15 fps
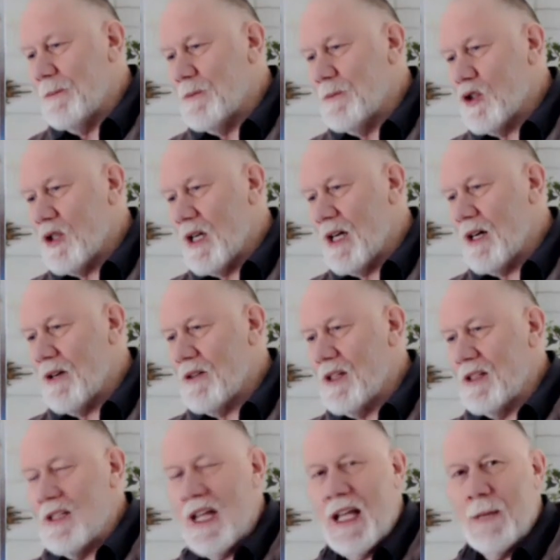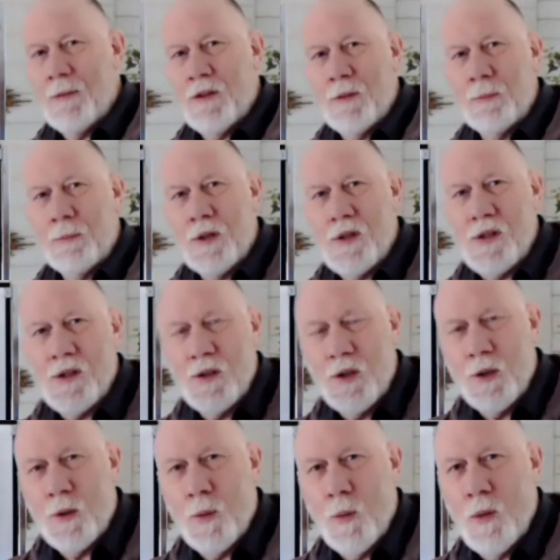share the name of the person
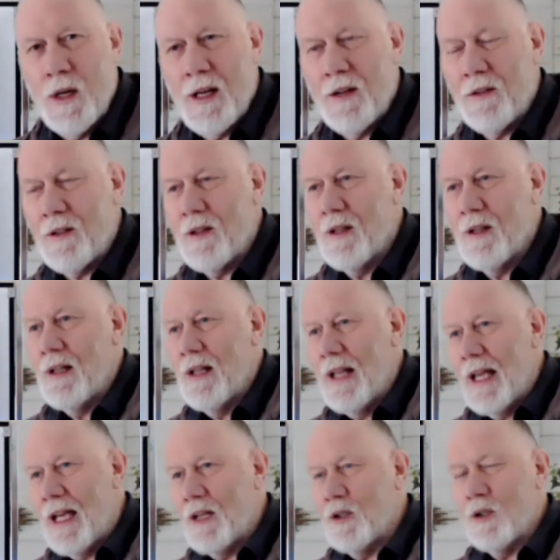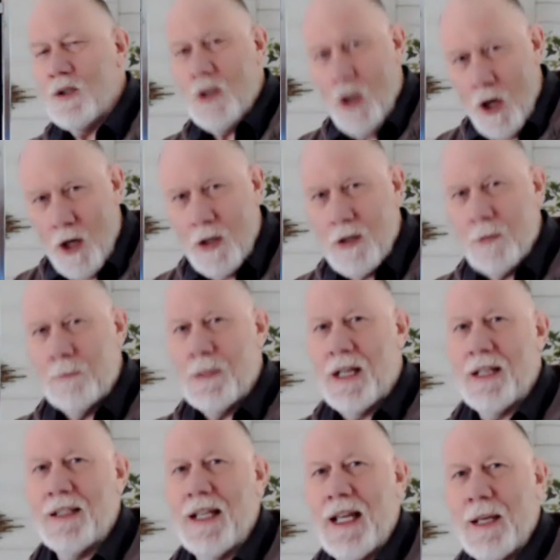you're with and you call them by
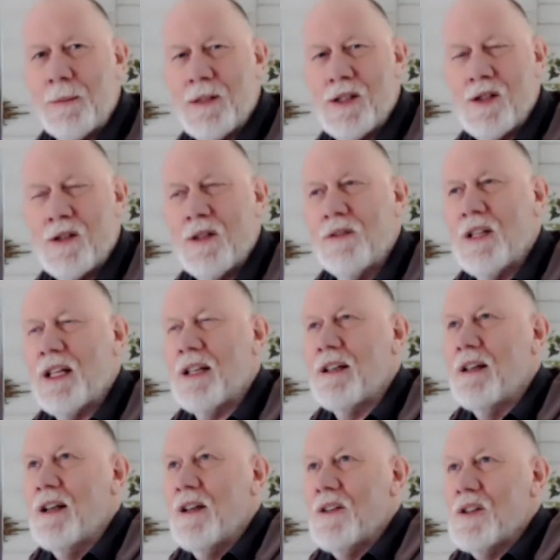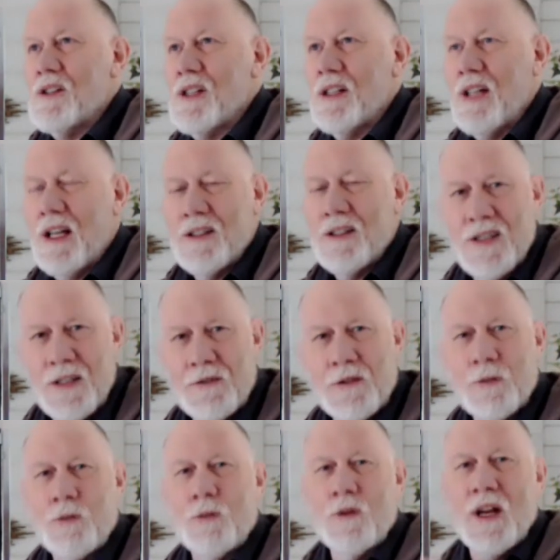name, it's sort of like there's a
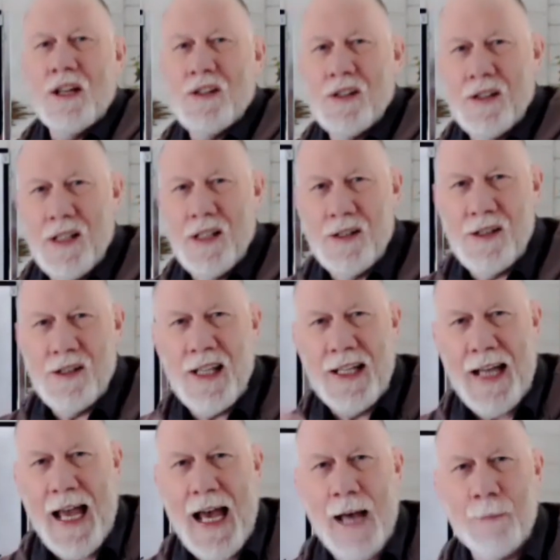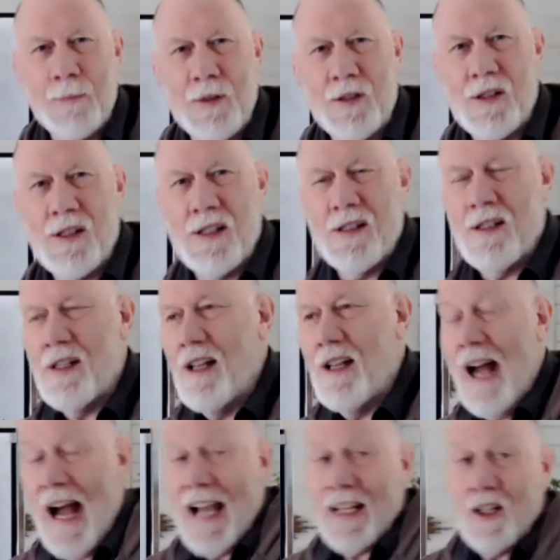different resonance that happens.
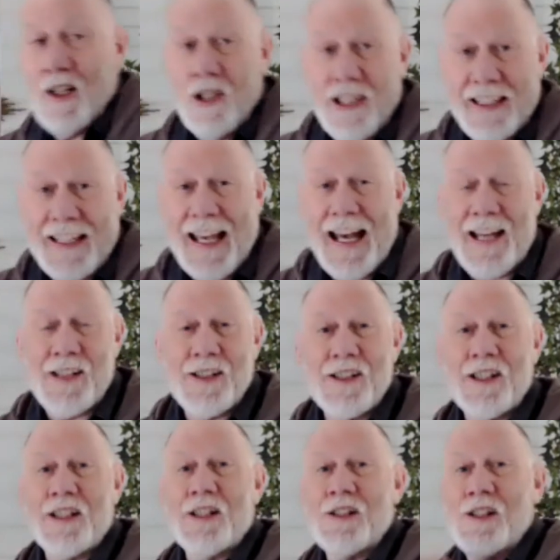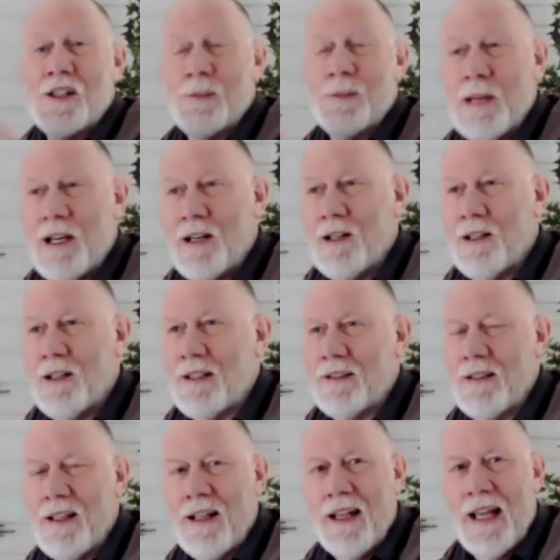I call it casting a spell,
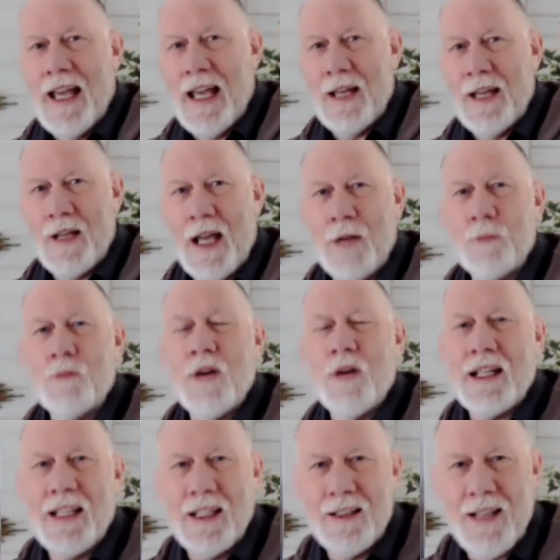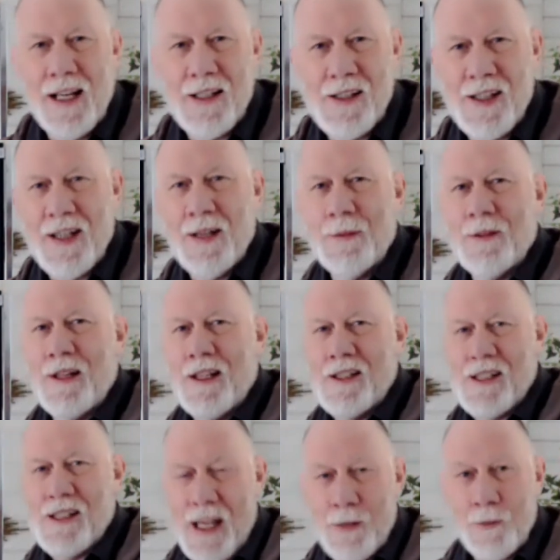and recognizing them
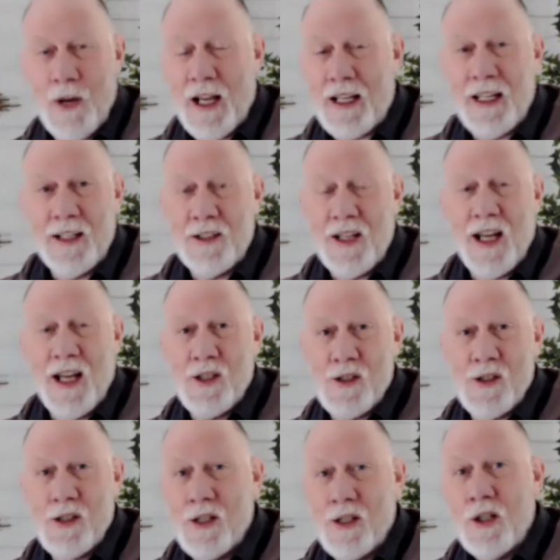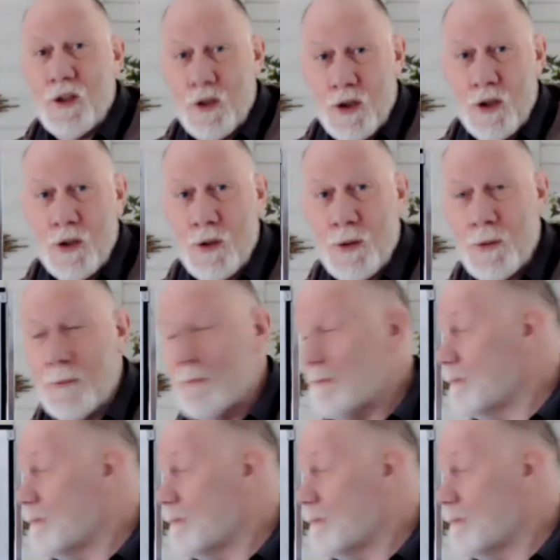as they recognize you.